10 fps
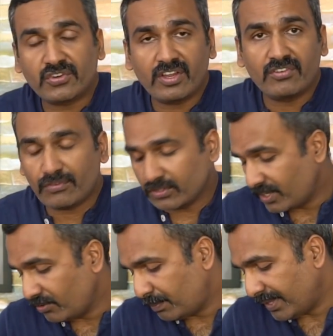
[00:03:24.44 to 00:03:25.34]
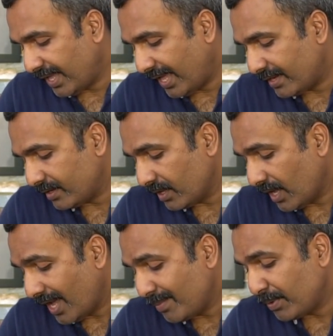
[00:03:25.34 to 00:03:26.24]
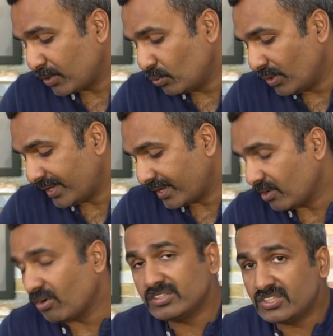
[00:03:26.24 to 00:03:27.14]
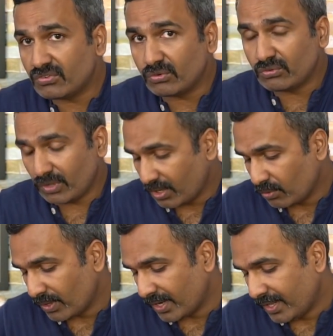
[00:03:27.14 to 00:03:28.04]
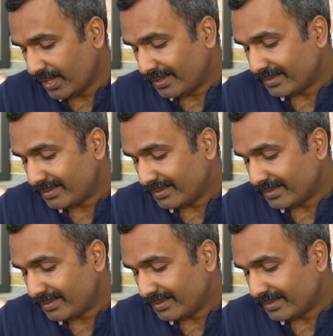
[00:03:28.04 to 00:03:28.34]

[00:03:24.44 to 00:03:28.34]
rate for the display, and hypercool technology is also included.